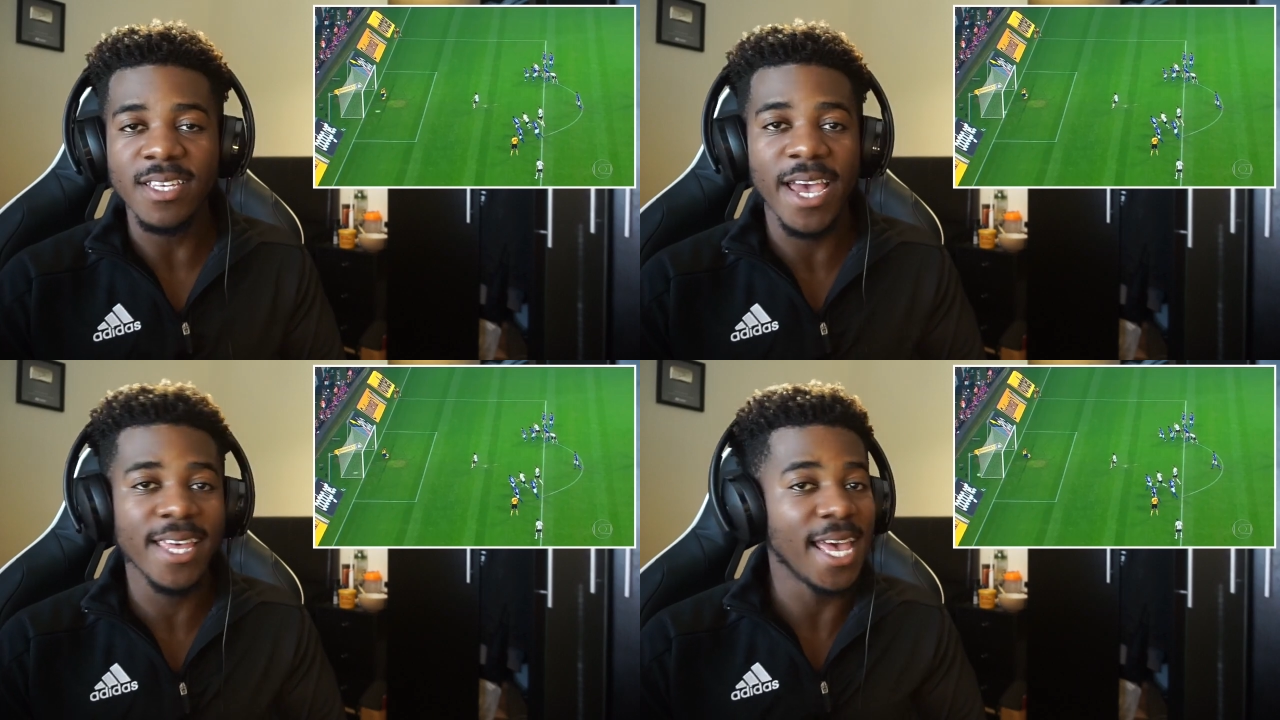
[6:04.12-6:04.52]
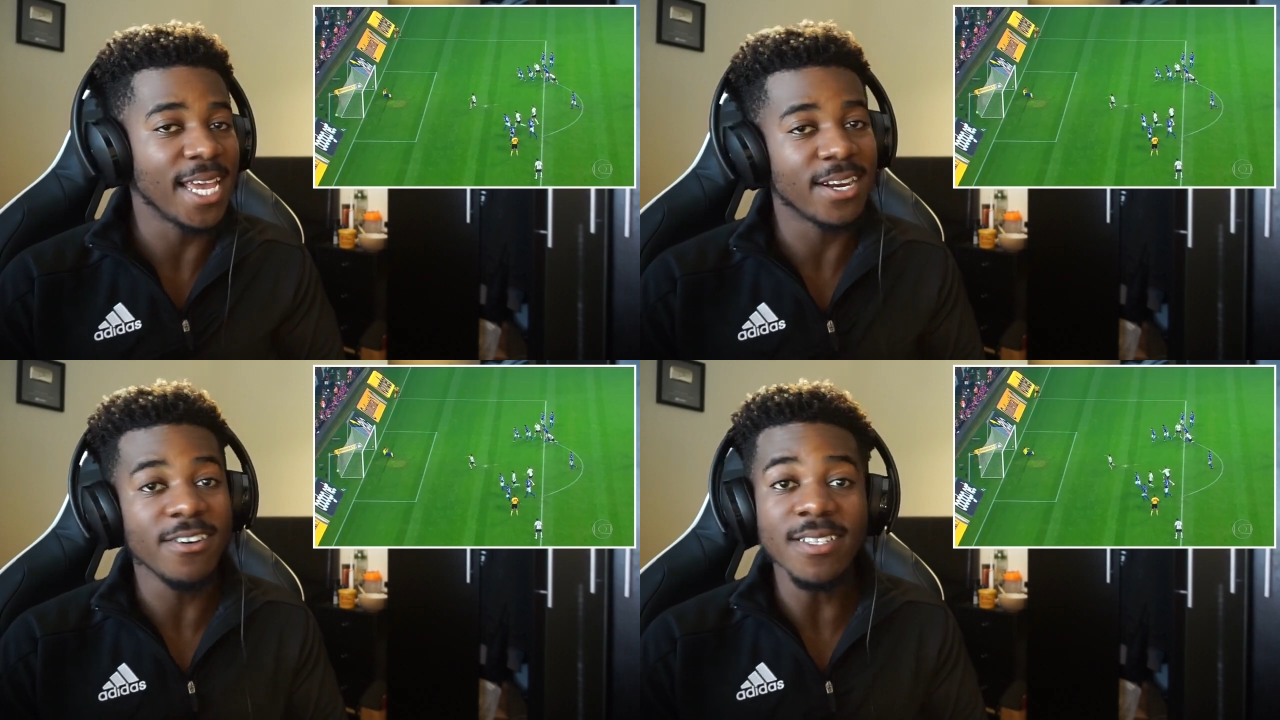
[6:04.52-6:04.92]
hey,
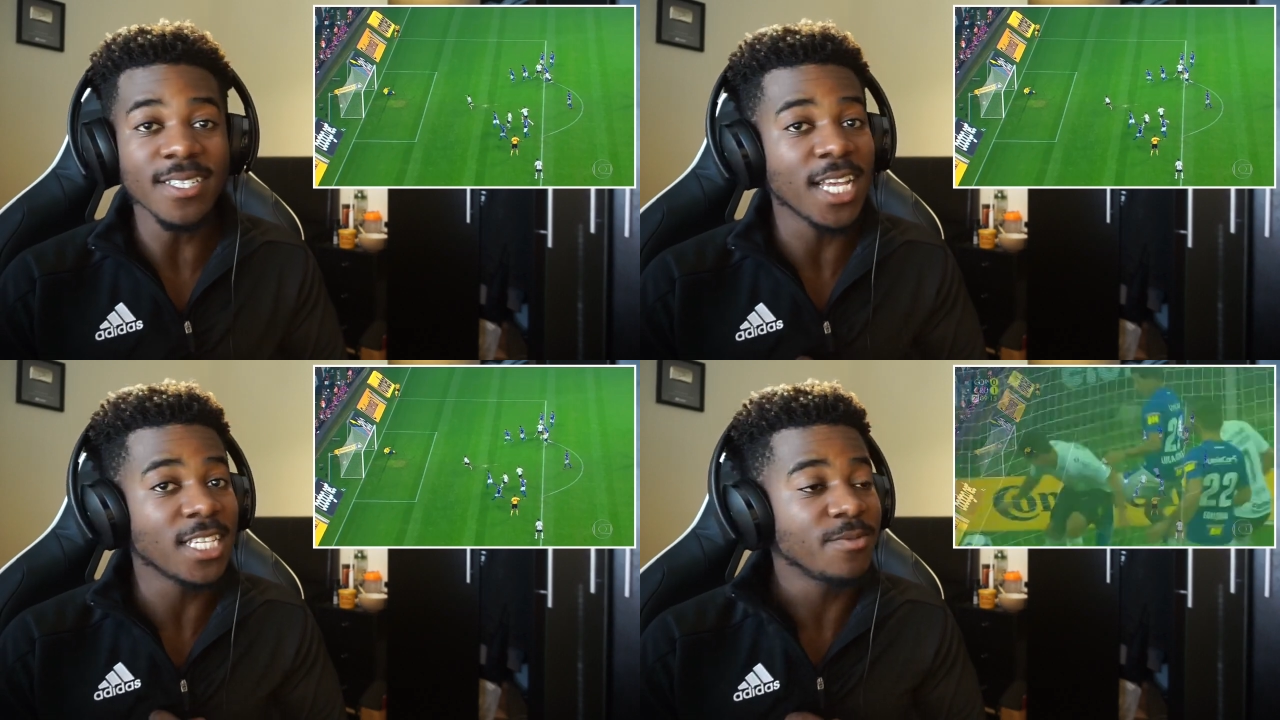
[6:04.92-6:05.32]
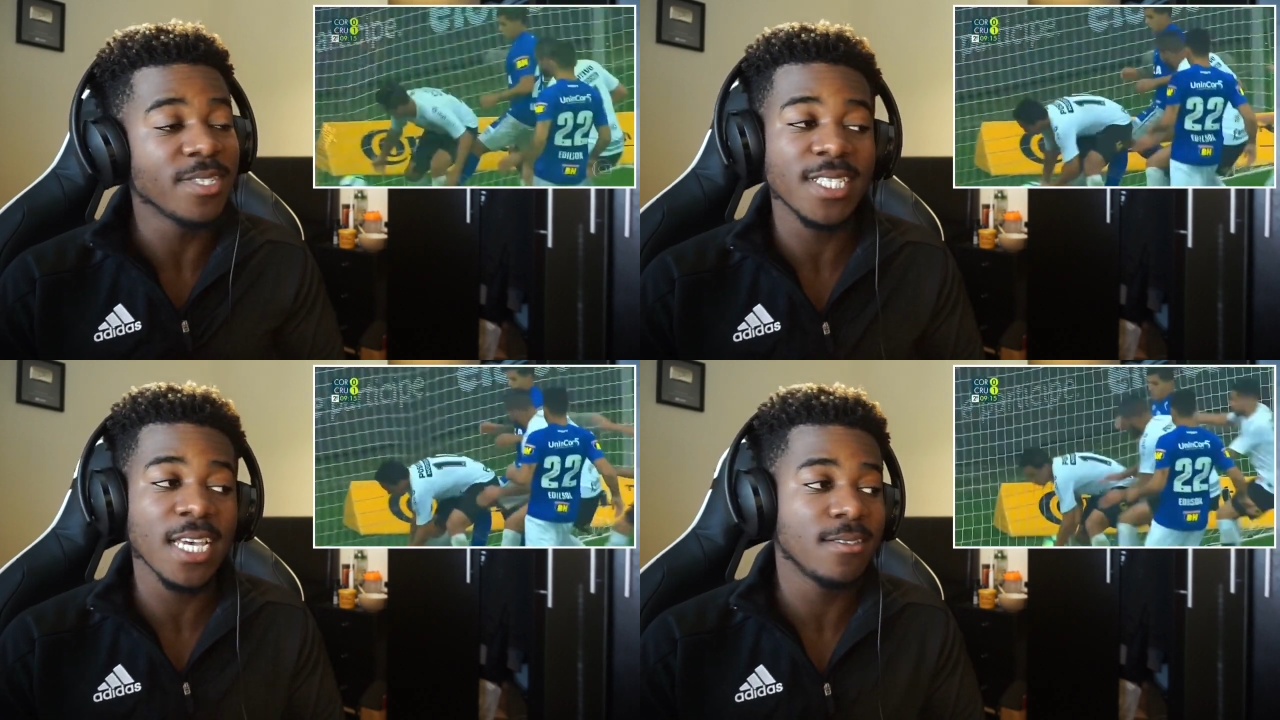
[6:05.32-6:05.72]
that Corinthians hasn't
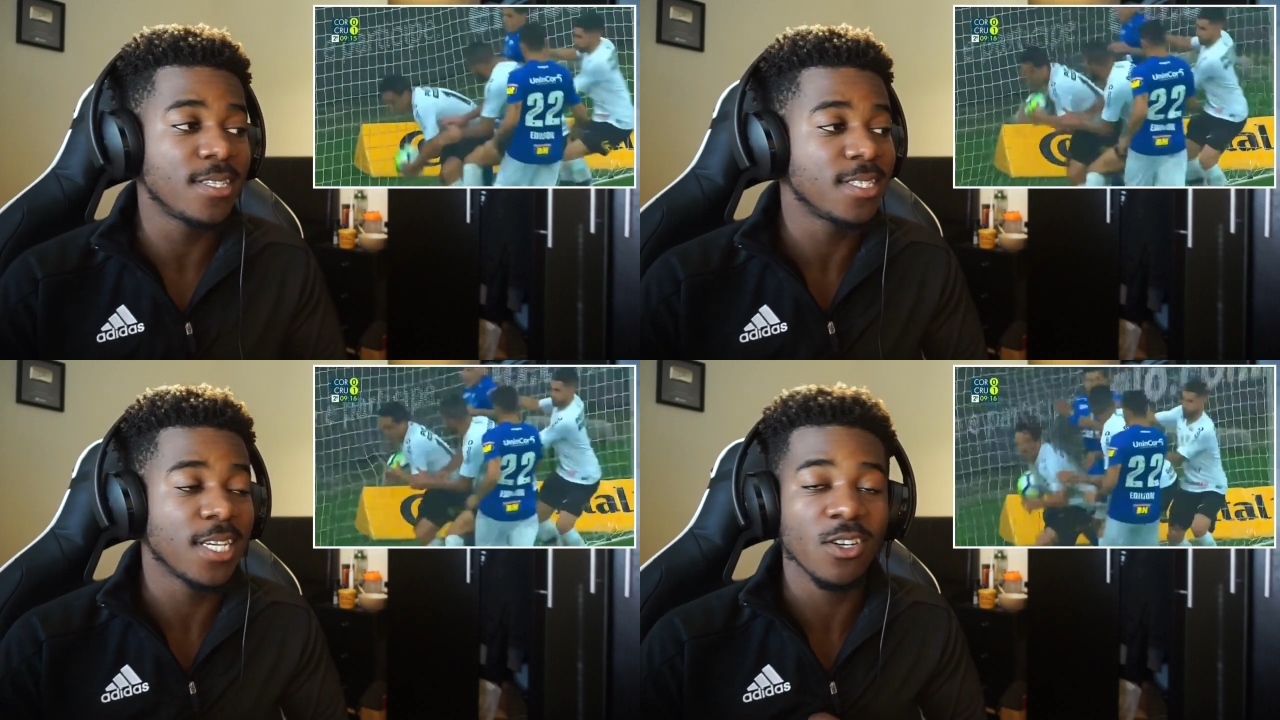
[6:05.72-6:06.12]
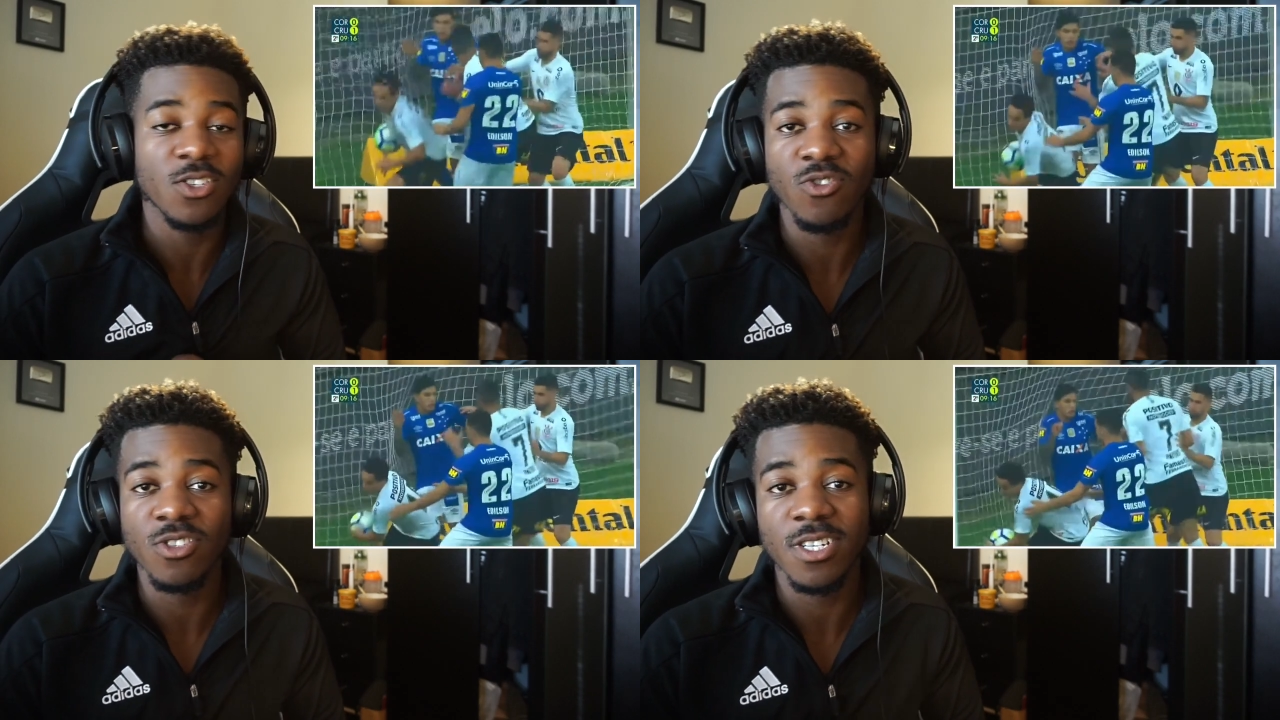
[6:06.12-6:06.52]
been the same since they
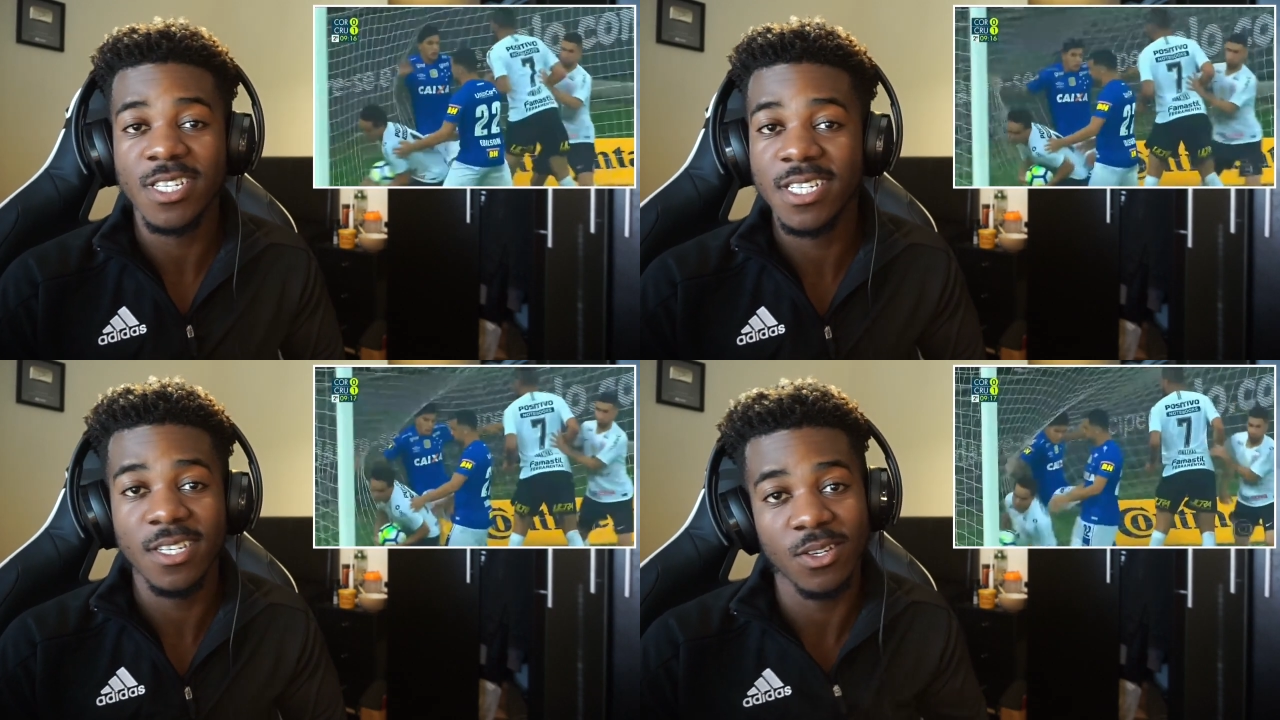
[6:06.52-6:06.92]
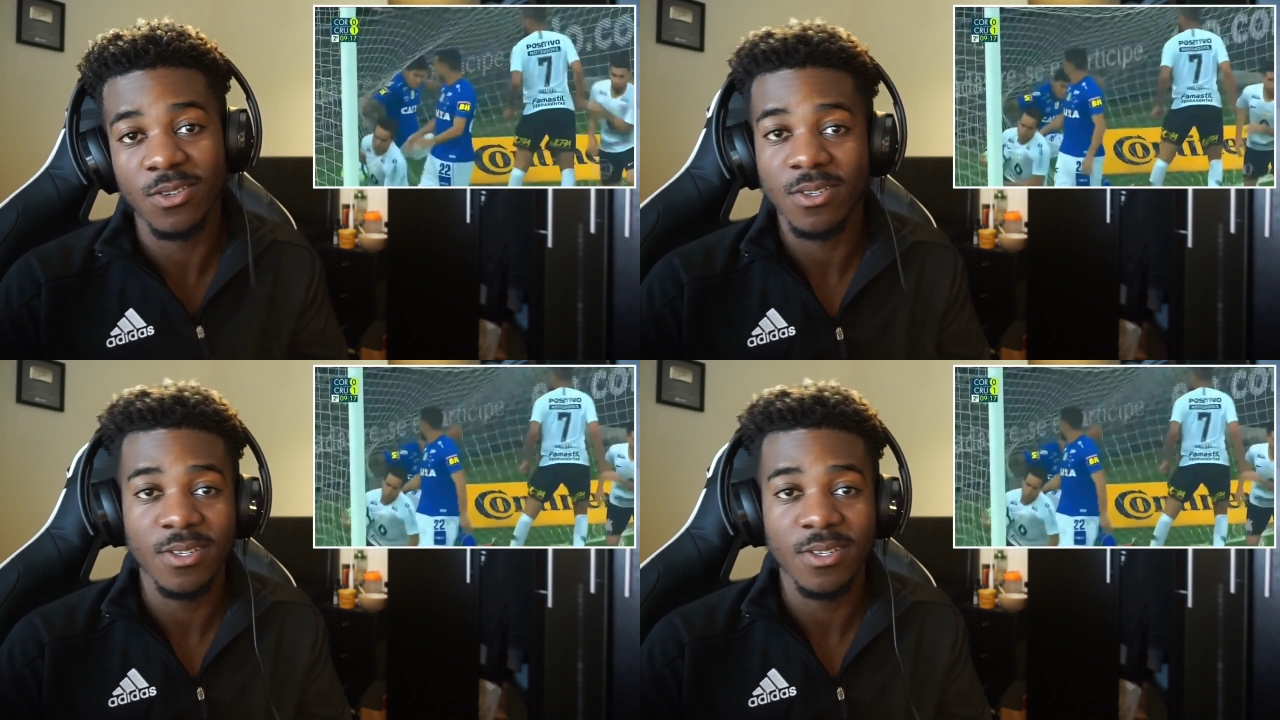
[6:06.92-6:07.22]
lost Rodriguinho.